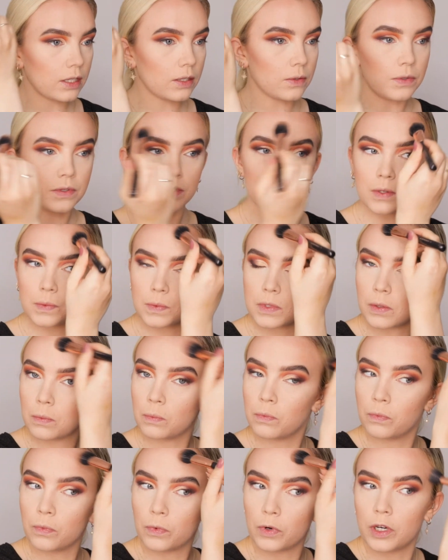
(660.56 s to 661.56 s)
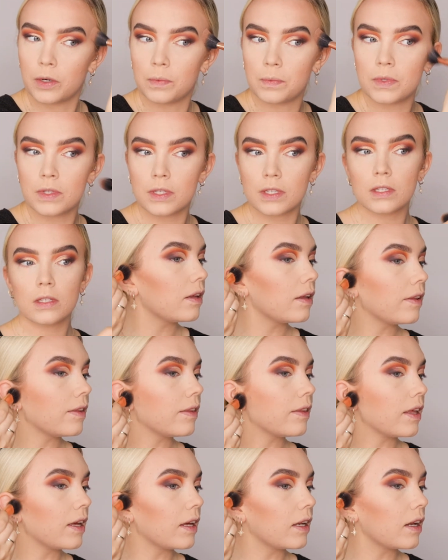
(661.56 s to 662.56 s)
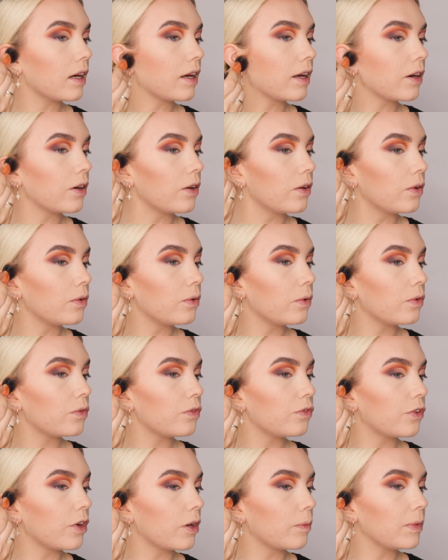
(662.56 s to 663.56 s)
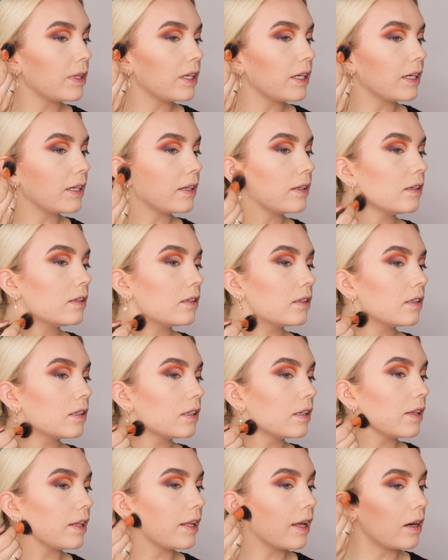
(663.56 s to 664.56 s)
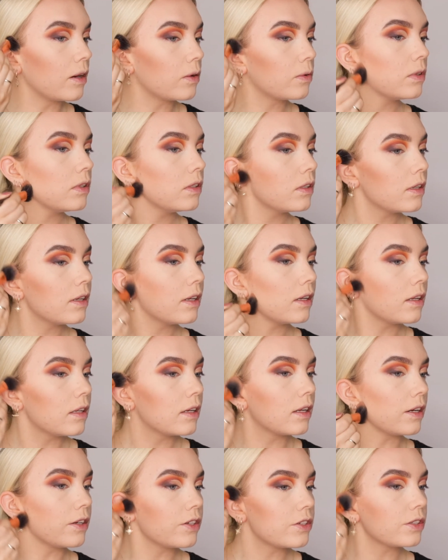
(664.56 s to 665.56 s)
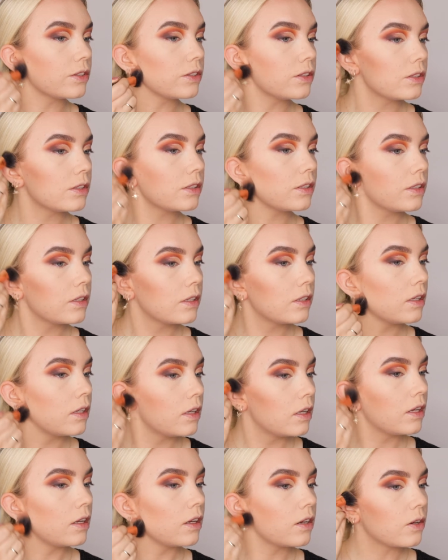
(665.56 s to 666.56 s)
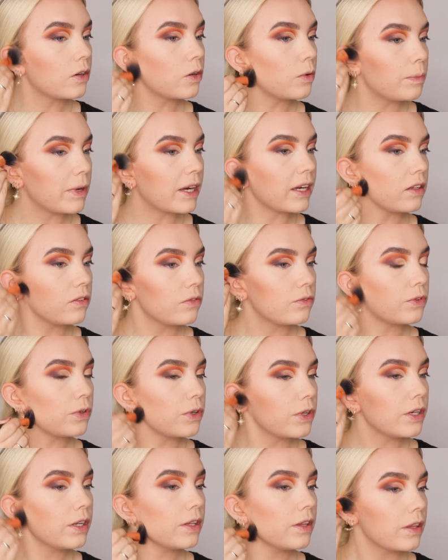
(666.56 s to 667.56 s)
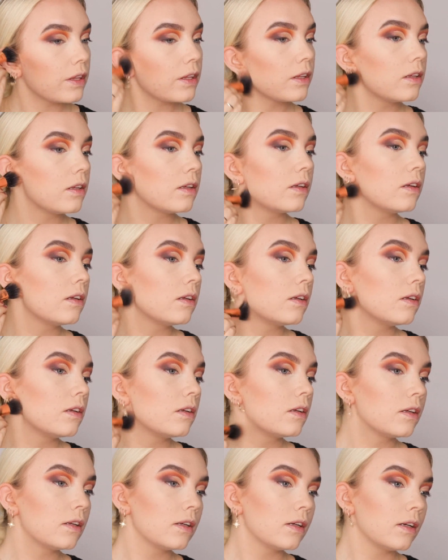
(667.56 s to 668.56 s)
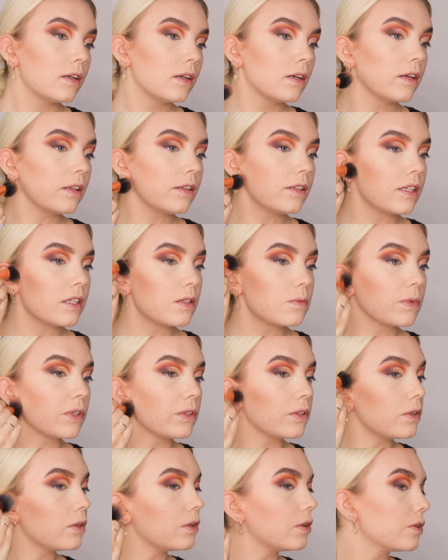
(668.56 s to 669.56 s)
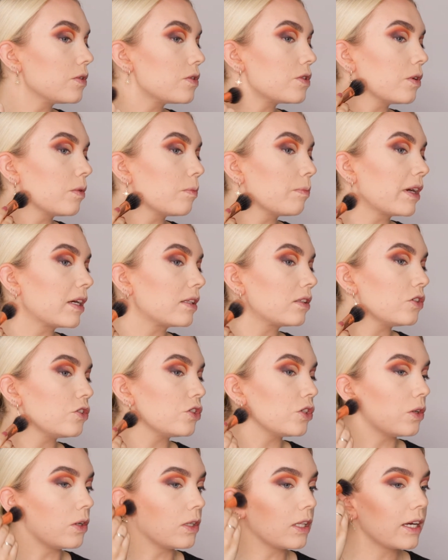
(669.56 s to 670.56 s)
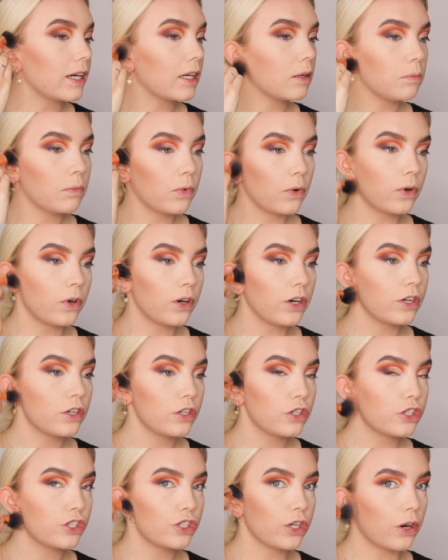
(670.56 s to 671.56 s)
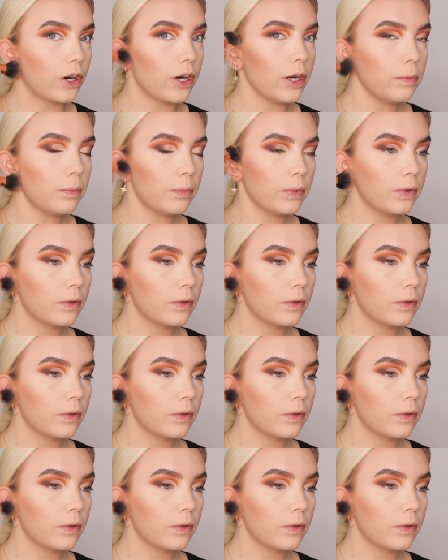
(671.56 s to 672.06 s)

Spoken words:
and also some warmth. And then I go from here and down, and I just go back and forth, and this will also make the jawline more sharp.